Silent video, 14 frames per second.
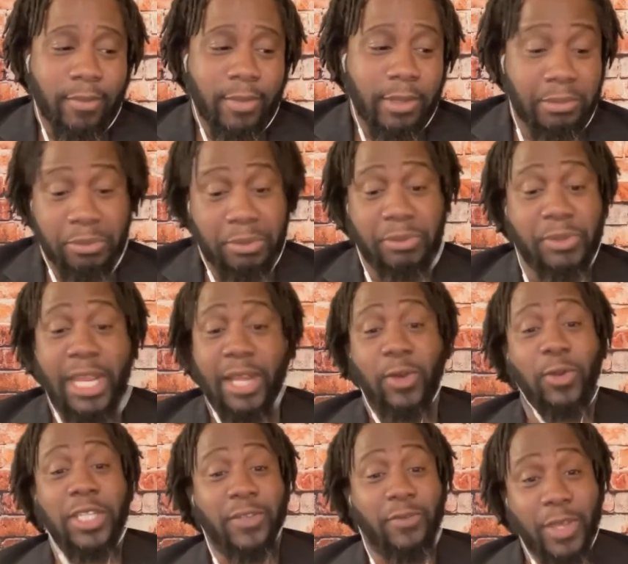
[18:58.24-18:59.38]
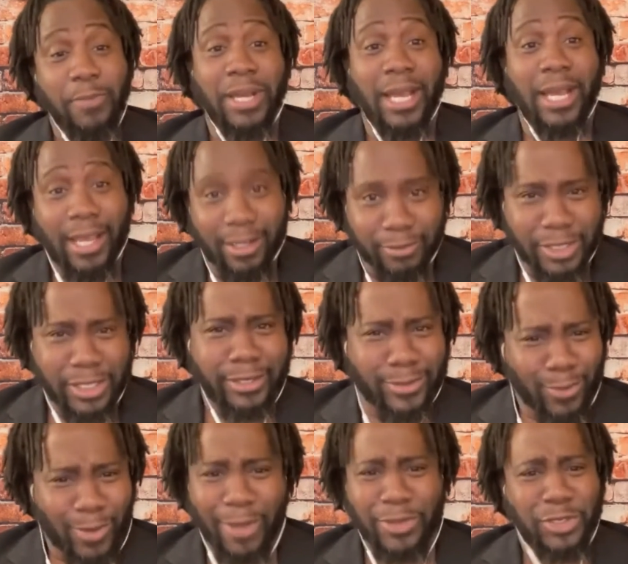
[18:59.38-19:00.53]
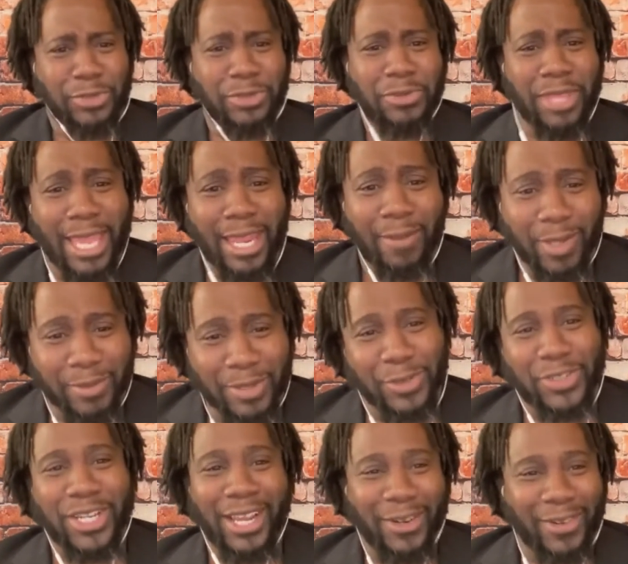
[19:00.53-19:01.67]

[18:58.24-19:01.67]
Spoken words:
boy, we're not going to leave him behind, because why would you do that? I'm the middle child,